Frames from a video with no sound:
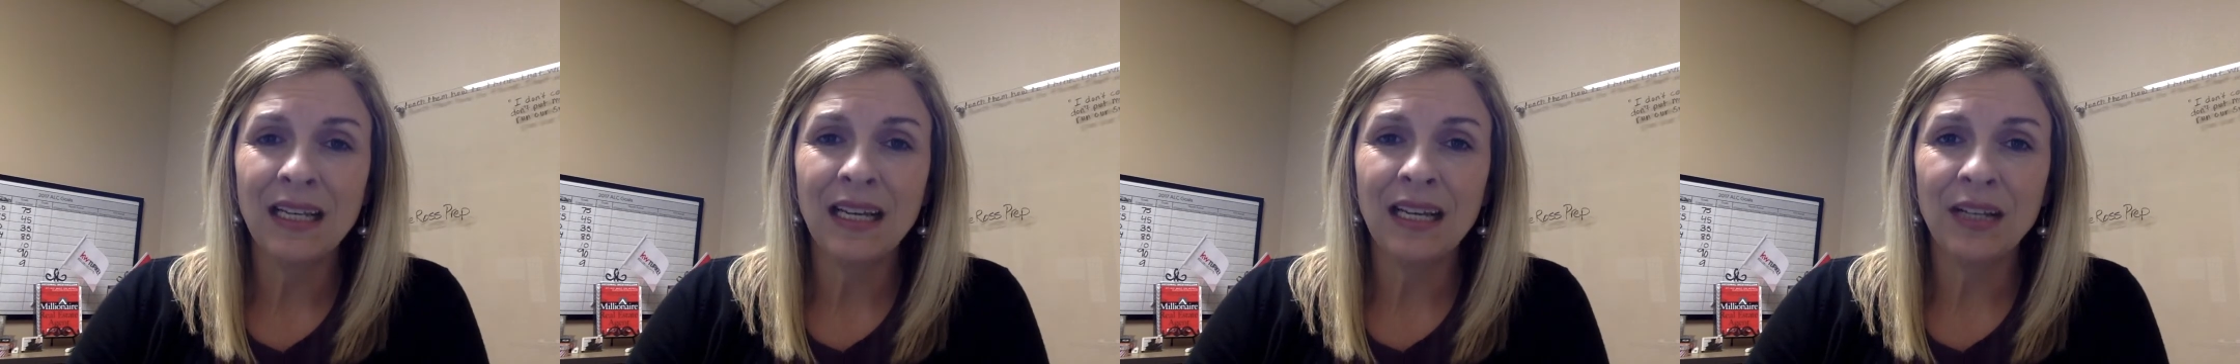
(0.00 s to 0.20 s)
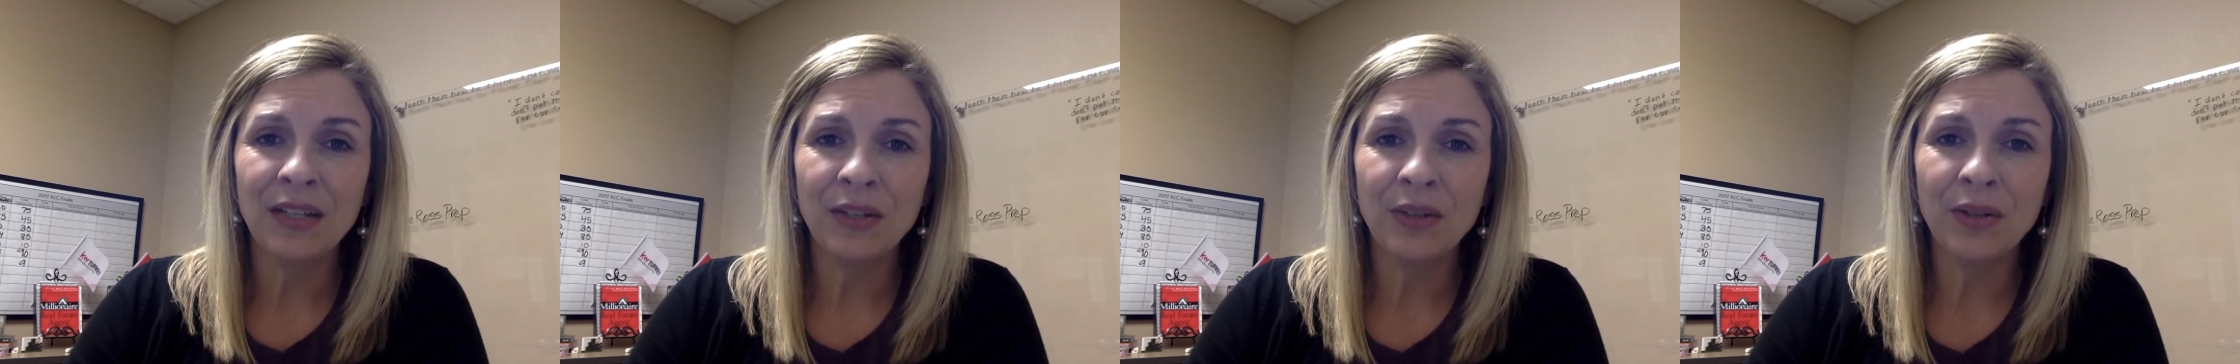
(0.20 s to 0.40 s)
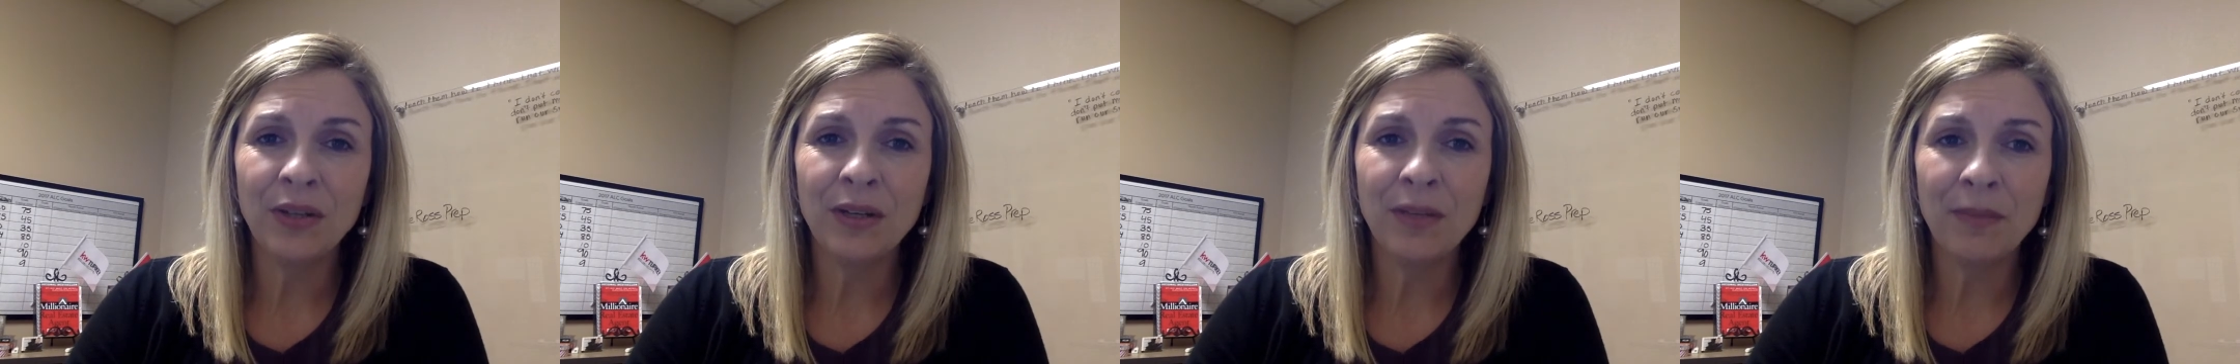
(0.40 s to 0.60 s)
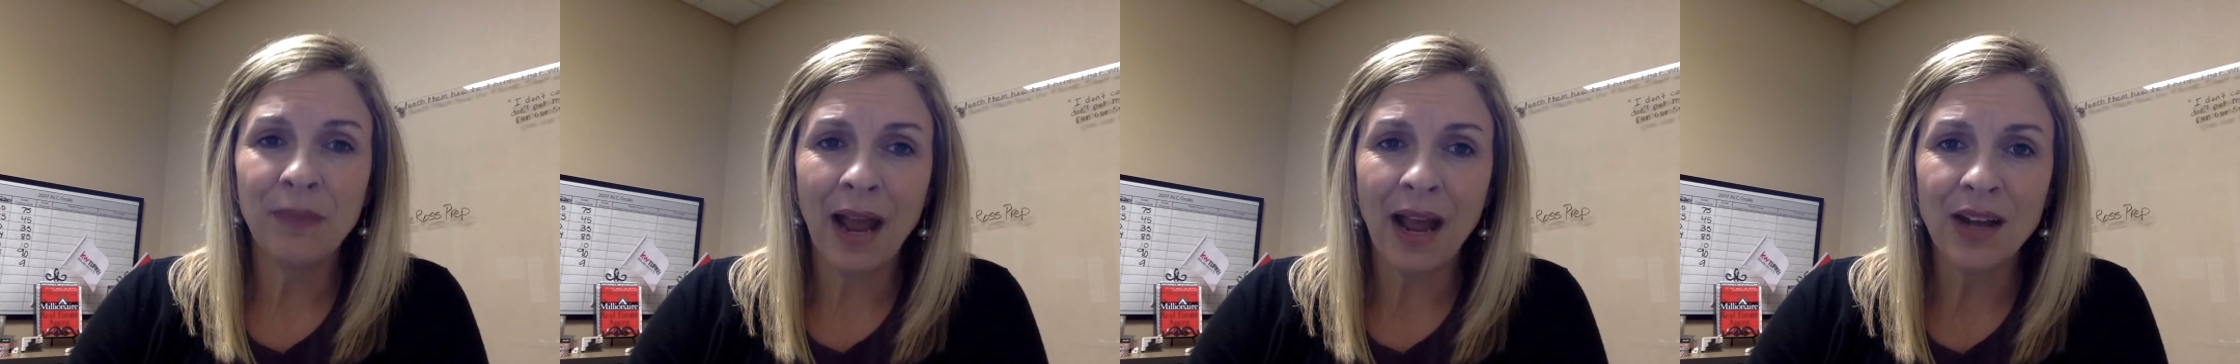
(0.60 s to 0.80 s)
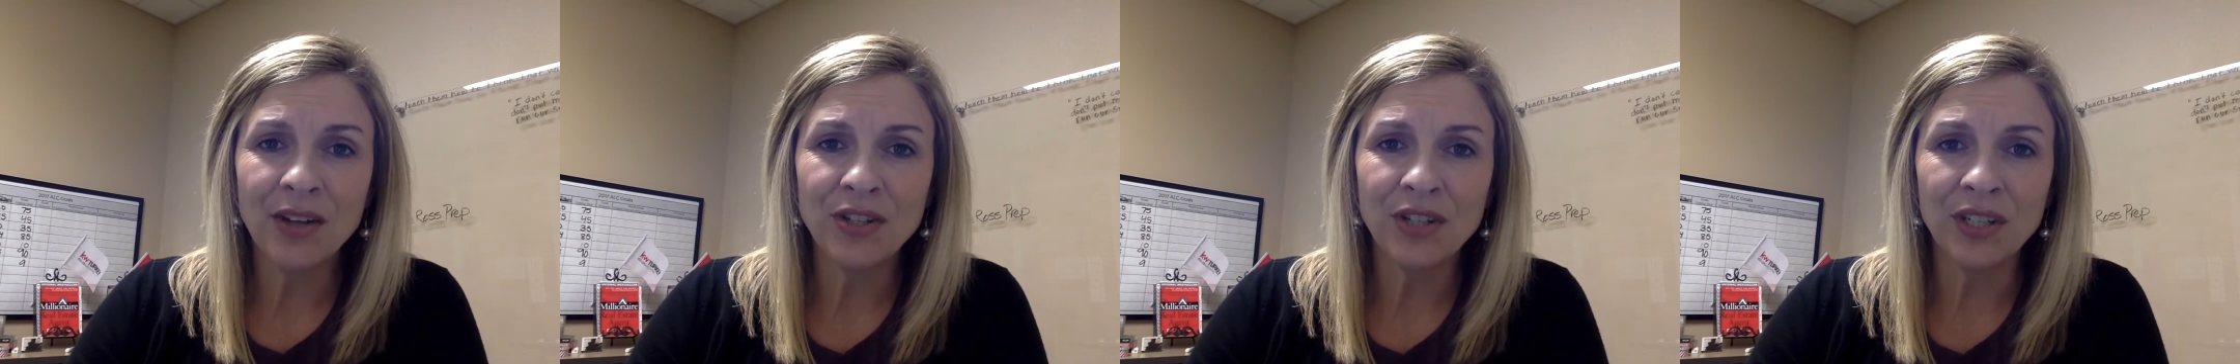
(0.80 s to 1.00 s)
And you can
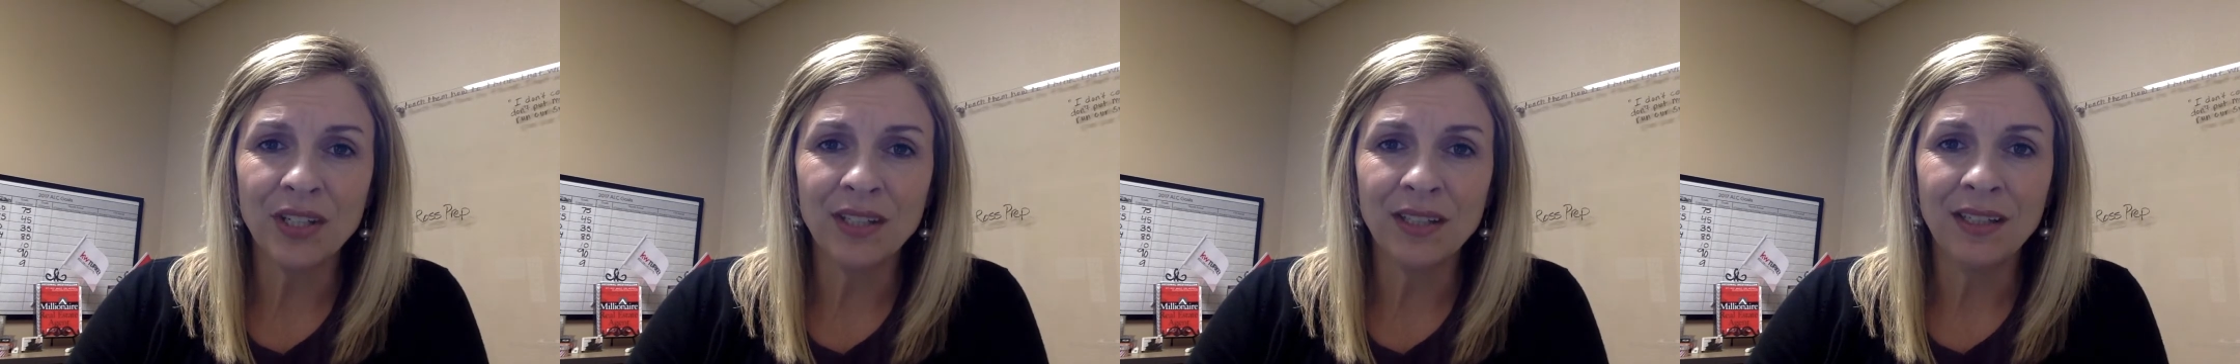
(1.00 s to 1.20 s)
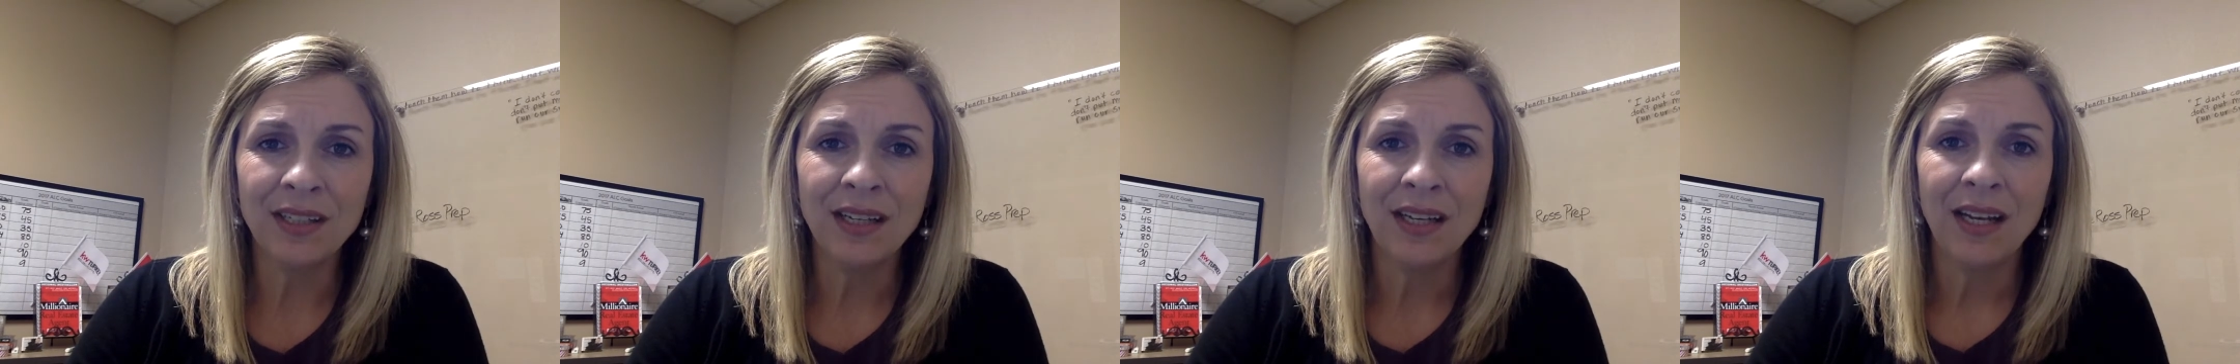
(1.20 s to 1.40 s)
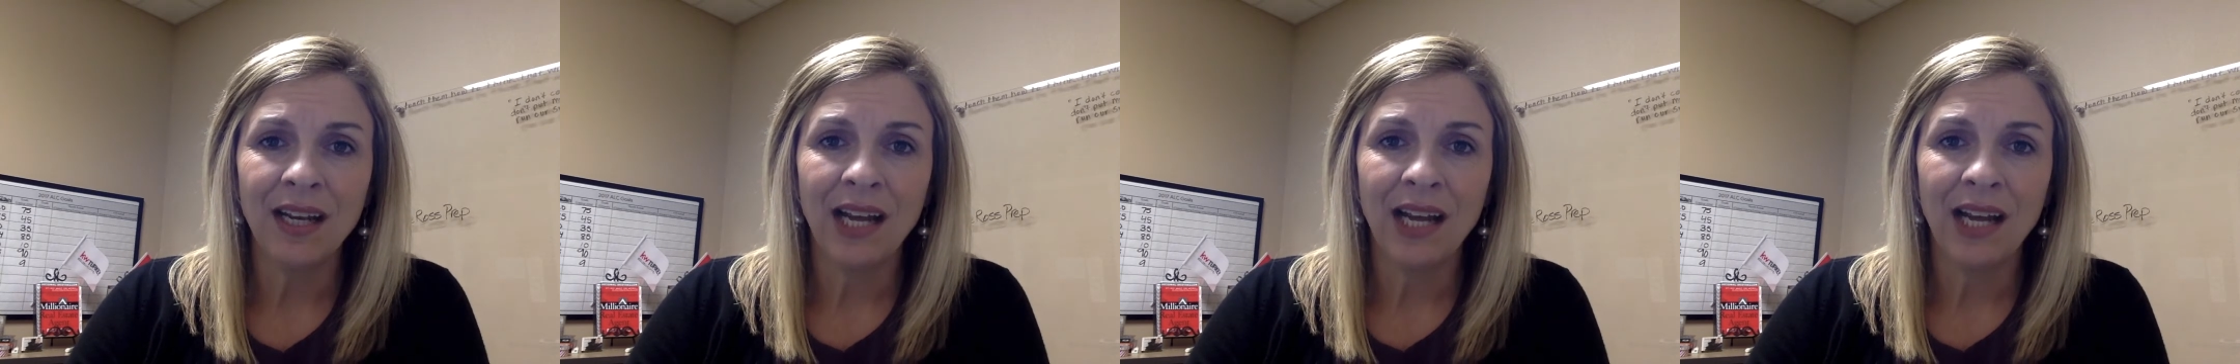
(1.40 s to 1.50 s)
imagine